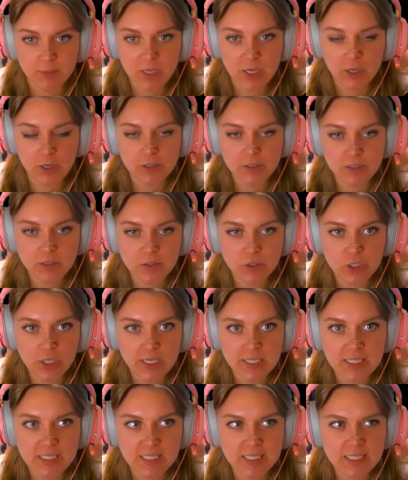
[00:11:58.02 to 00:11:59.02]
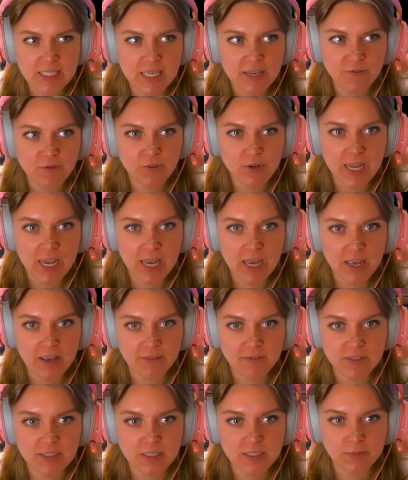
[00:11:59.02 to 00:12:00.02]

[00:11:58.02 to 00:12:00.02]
also check to see if we have some